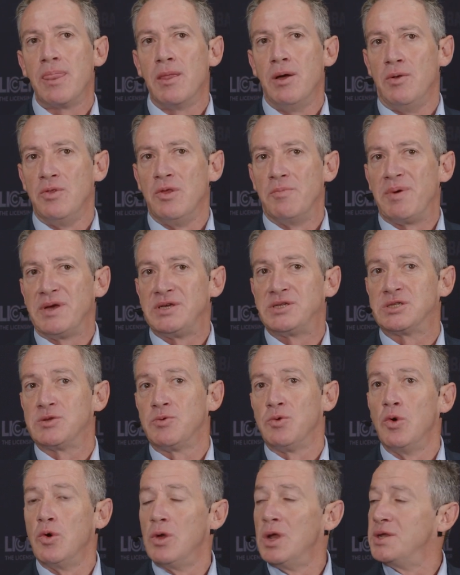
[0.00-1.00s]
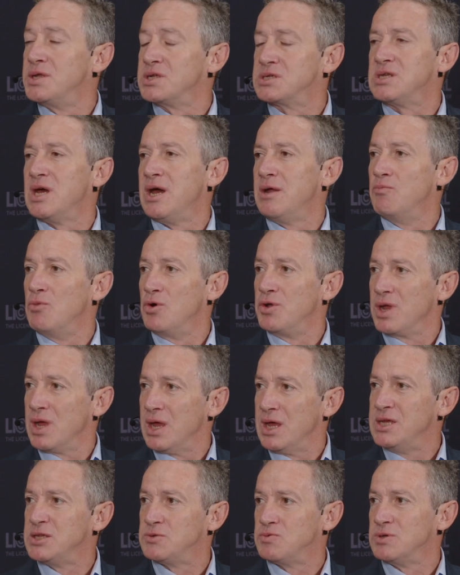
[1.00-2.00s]
on the basis that we all understand what it
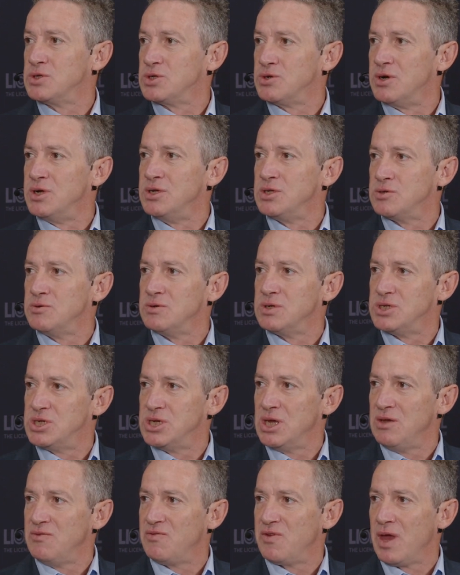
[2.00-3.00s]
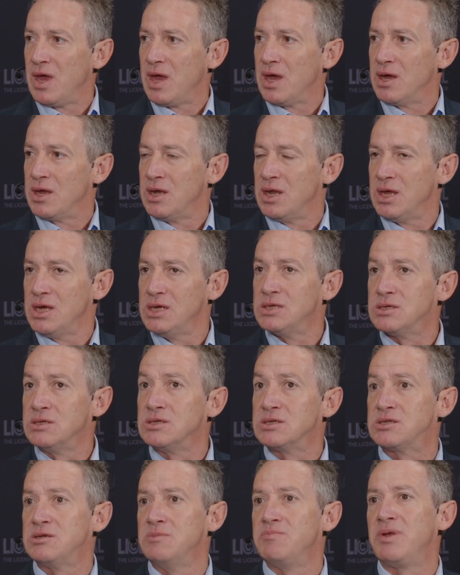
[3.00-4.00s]
is we're trying to achieve here. And it
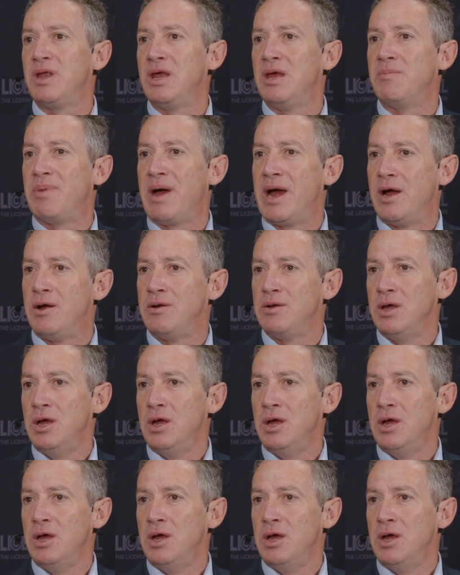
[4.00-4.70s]
isn't simply about